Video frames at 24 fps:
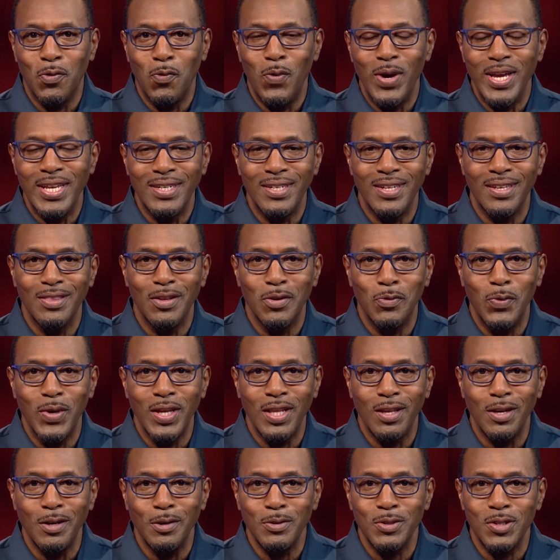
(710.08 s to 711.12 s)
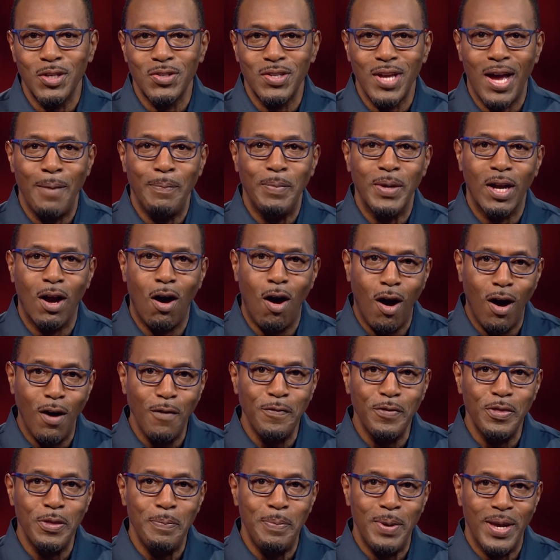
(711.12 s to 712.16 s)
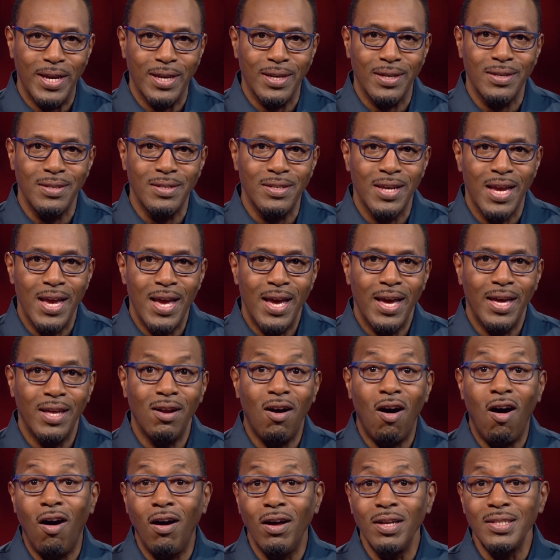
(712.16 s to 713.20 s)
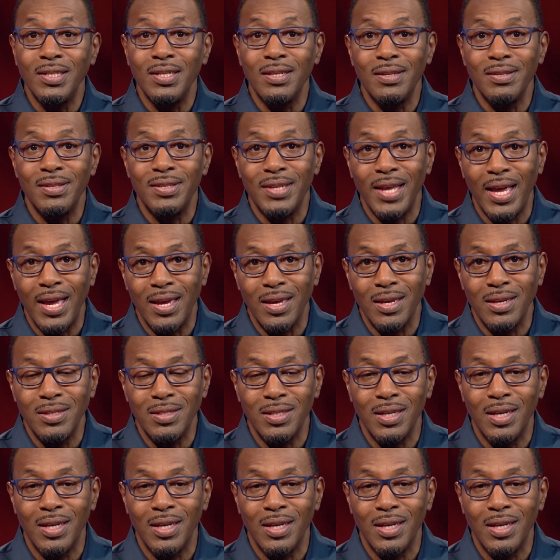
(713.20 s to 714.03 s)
Wind in the Willows, is hopping off the page and onto the stage